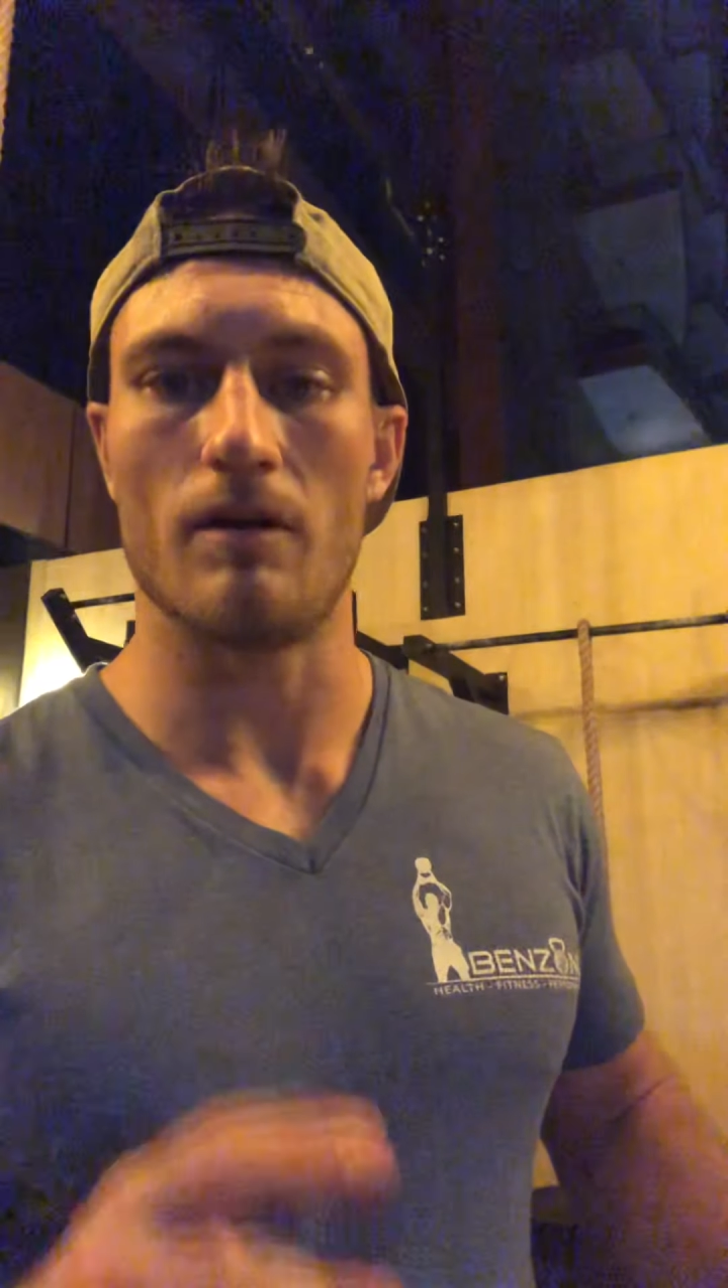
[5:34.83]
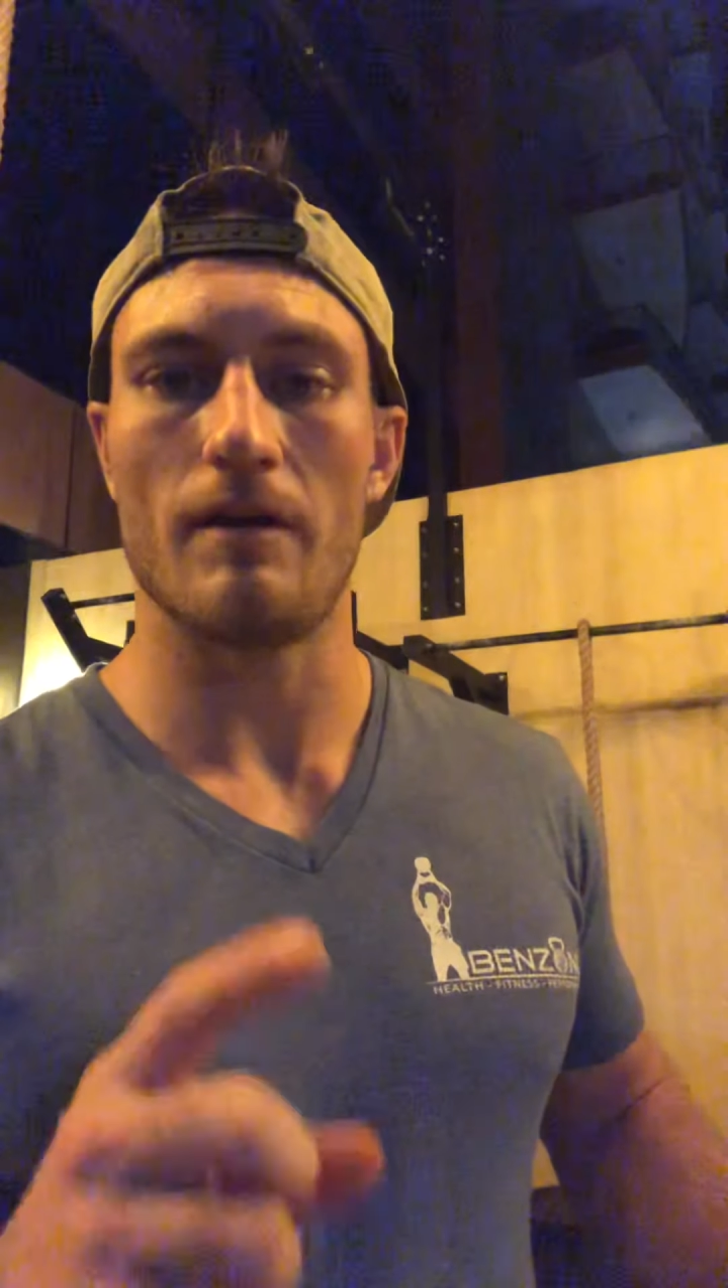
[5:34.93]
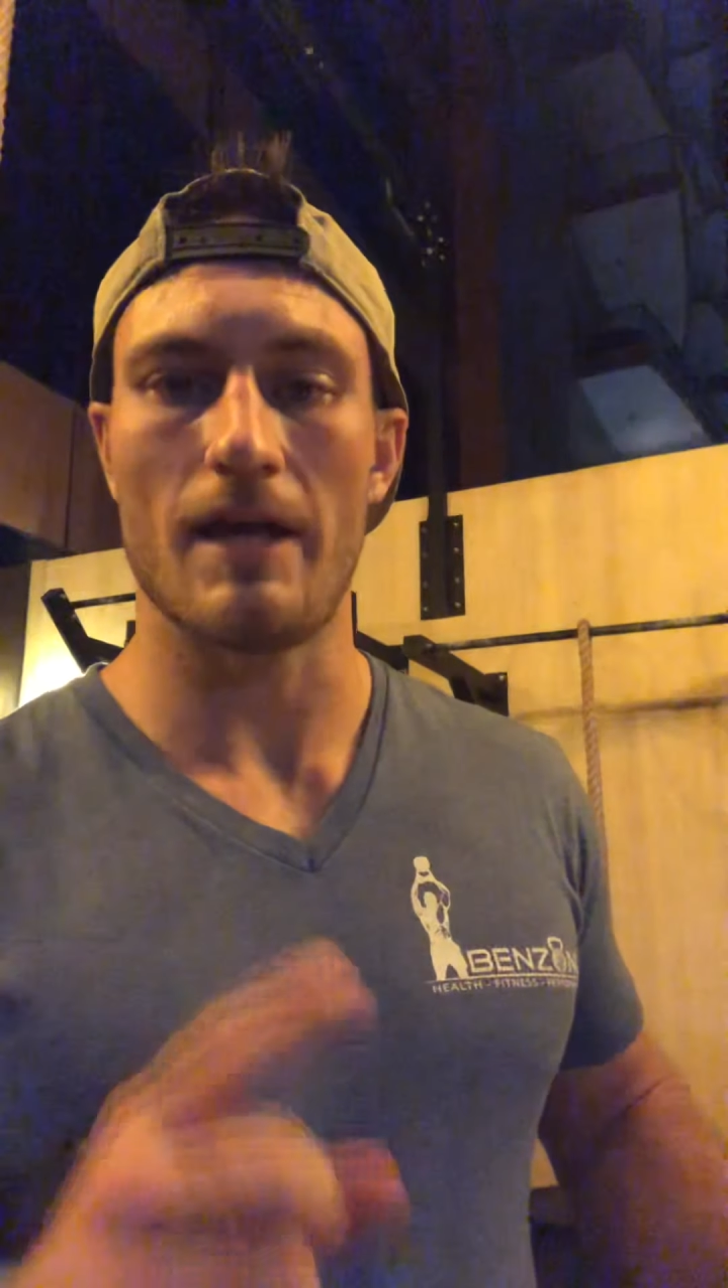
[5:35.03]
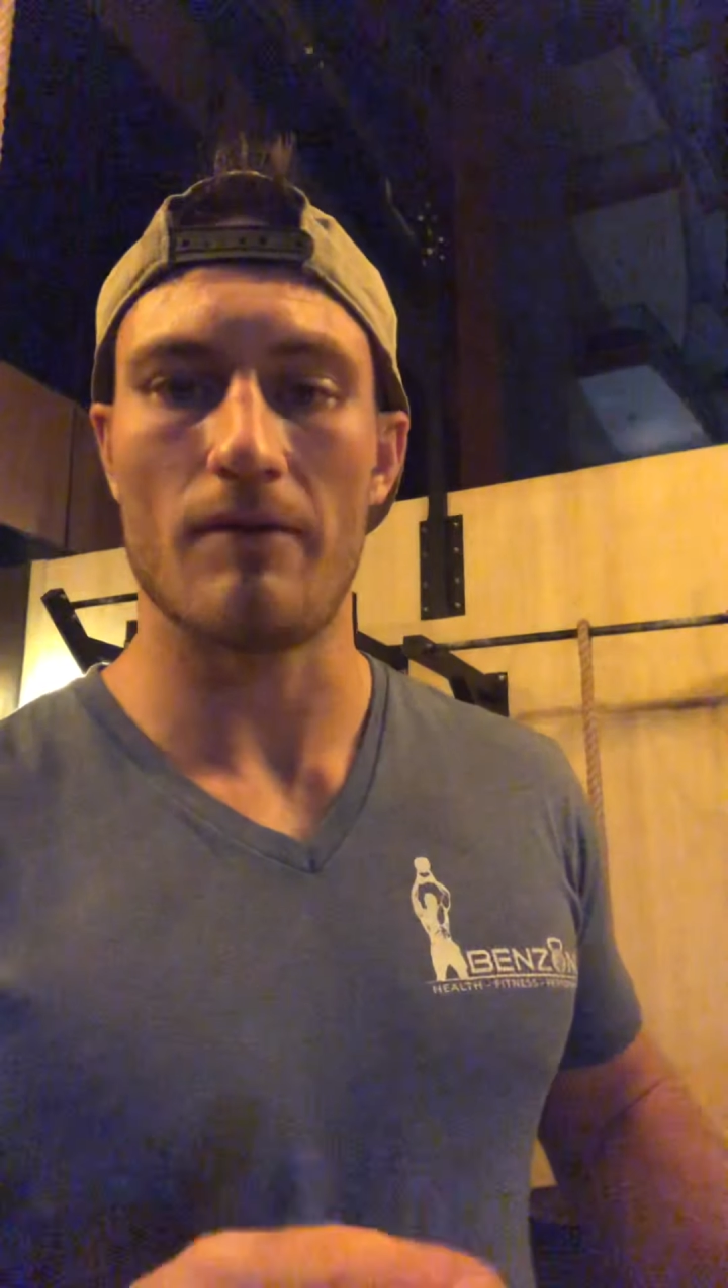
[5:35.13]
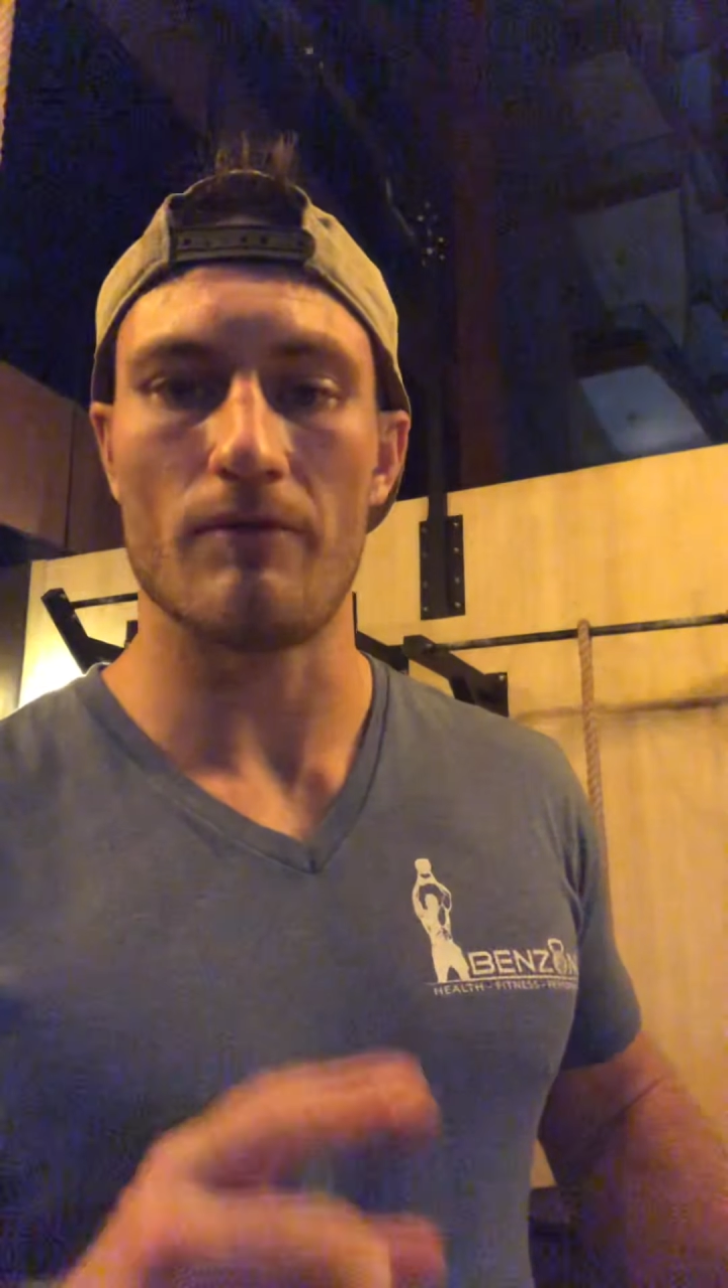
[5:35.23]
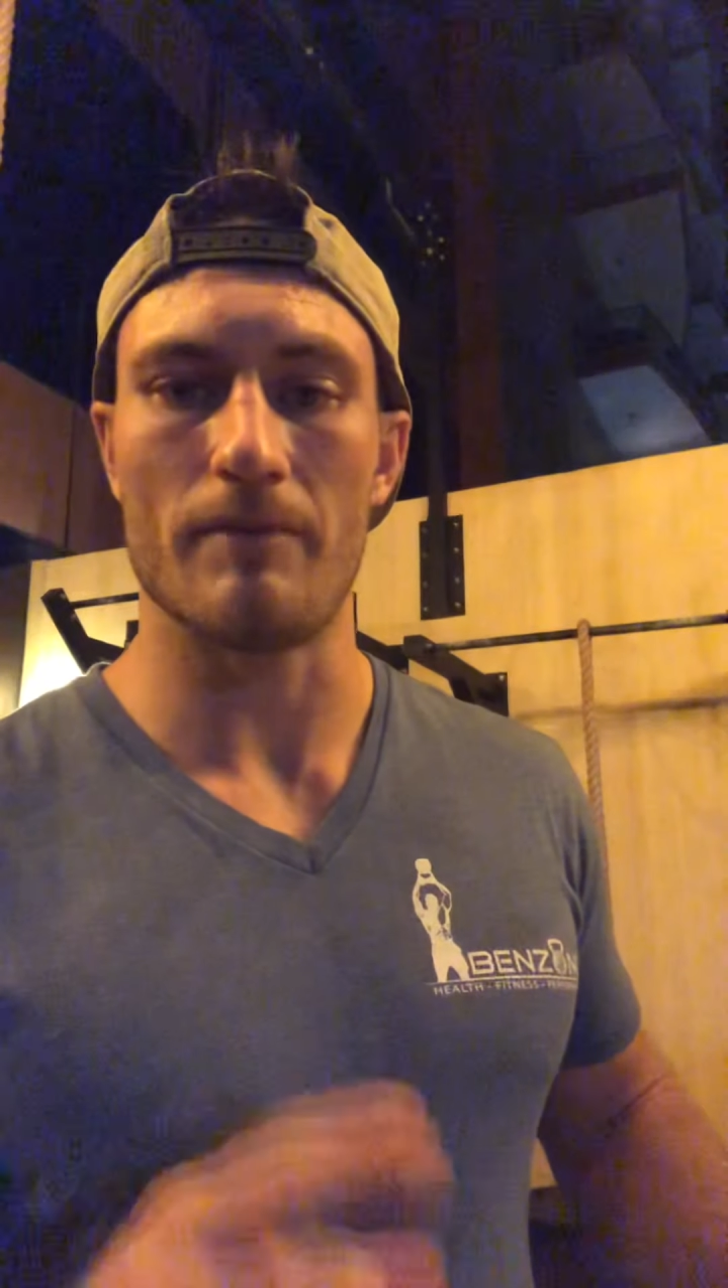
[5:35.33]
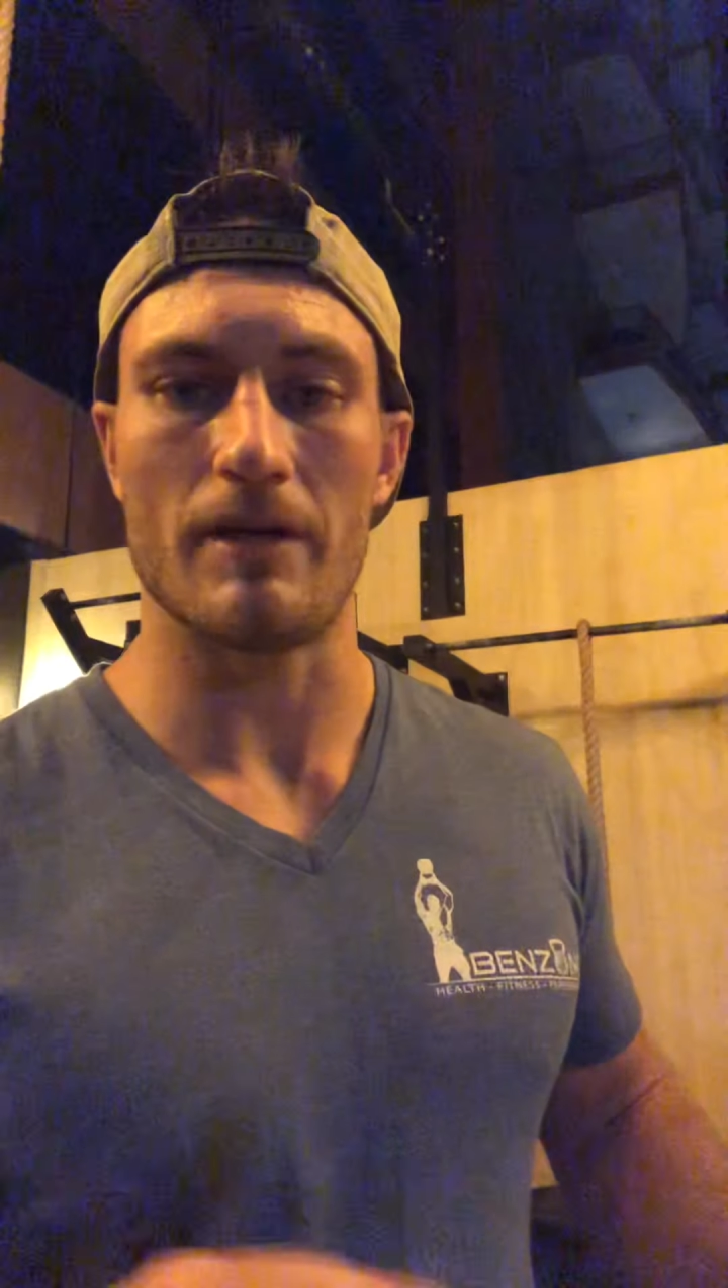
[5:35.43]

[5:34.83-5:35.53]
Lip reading: every minute